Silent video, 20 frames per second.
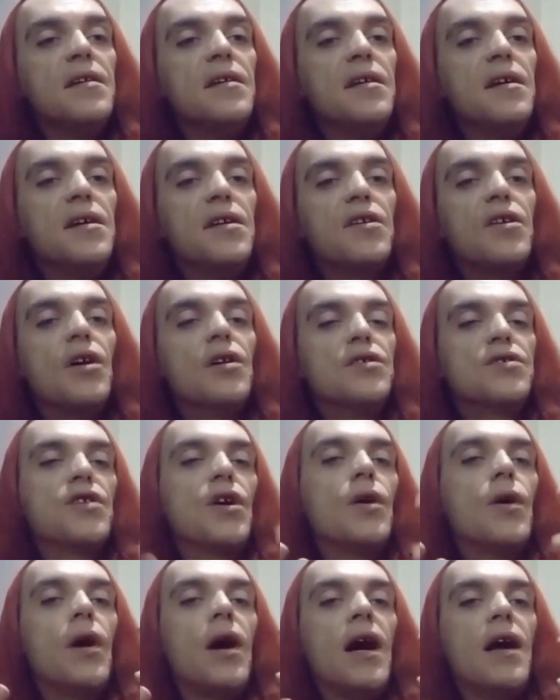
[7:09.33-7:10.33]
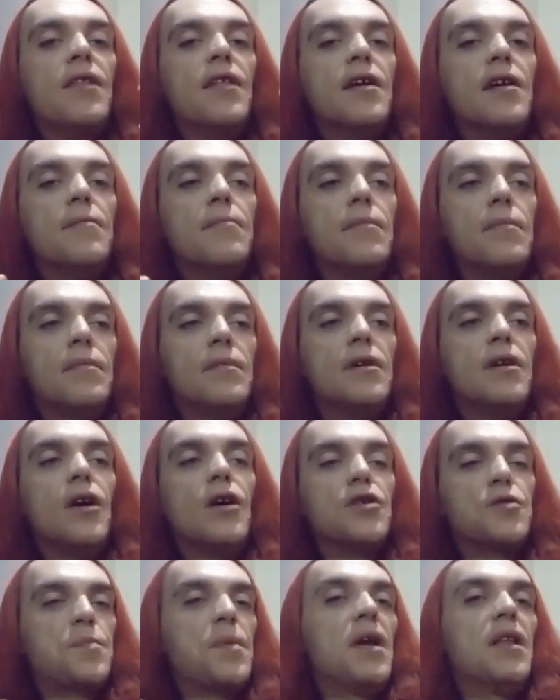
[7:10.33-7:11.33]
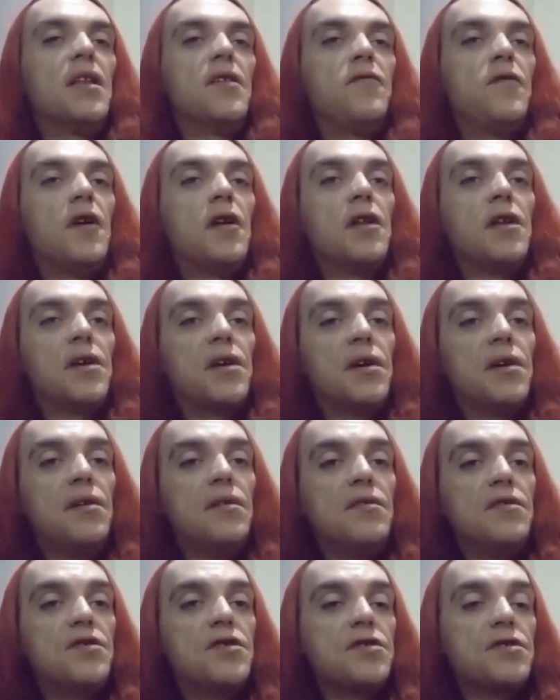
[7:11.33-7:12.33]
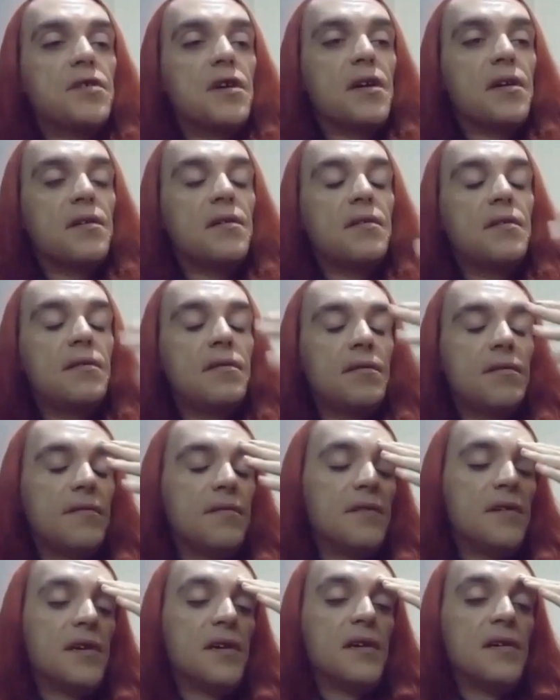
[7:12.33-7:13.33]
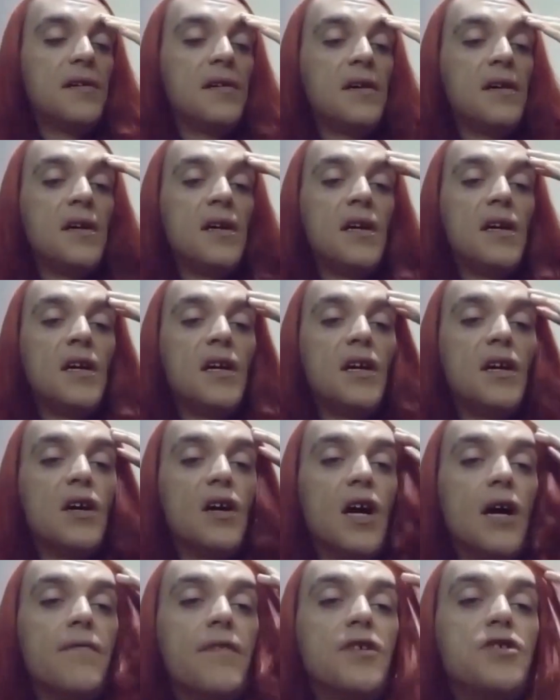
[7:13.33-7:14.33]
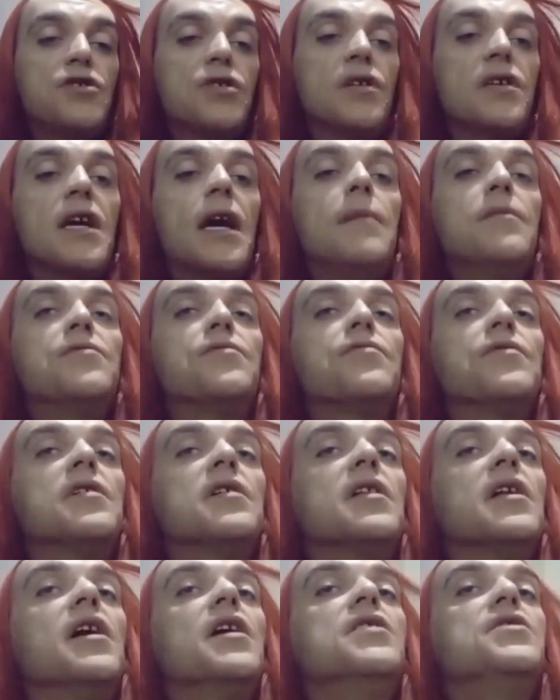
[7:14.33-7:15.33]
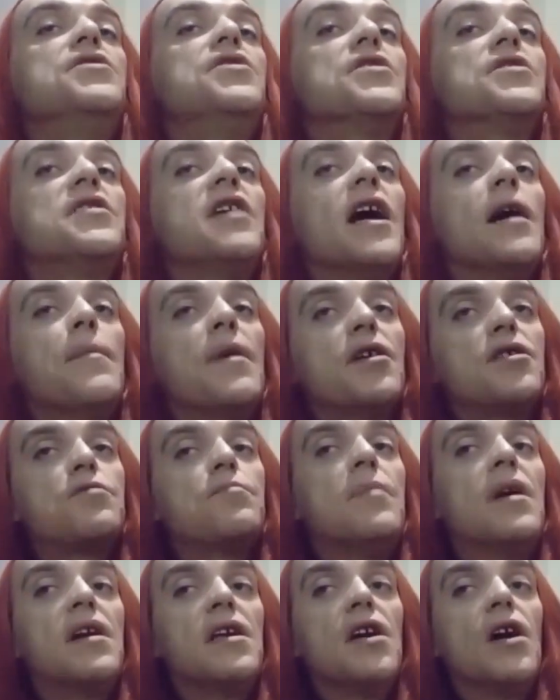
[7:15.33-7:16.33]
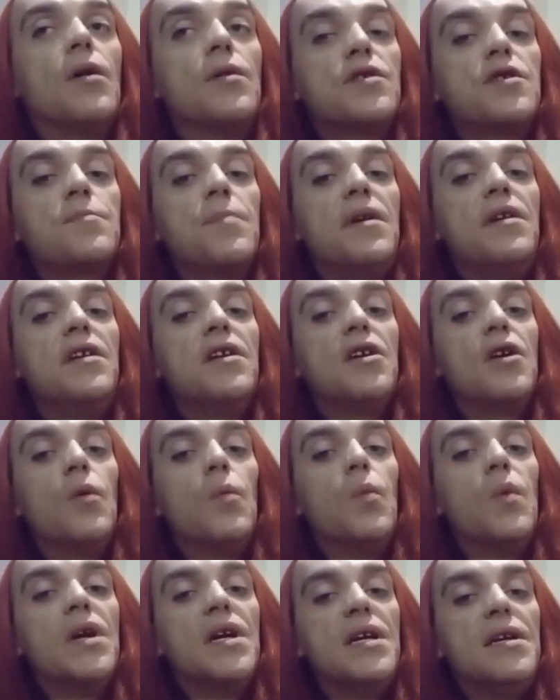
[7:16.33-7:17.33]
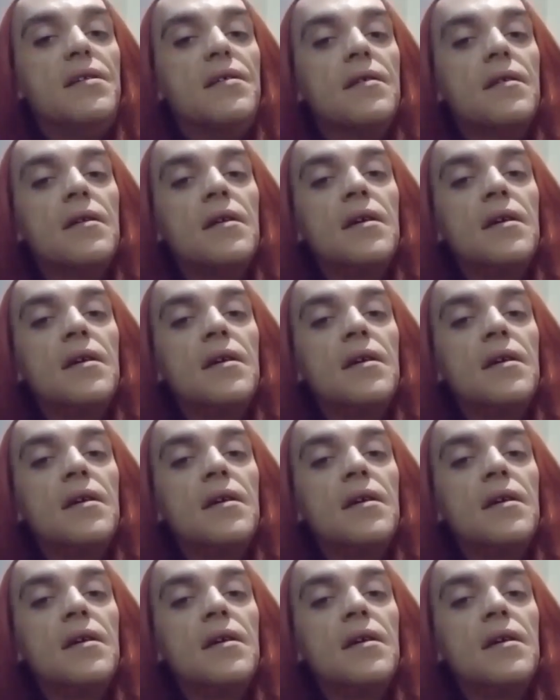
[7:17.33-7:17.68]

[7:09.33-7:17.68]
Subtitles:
it had gotten so high that I was barely feeling it. And it's just like, yeah. I eventually came to realize just how much money I was spending on weed.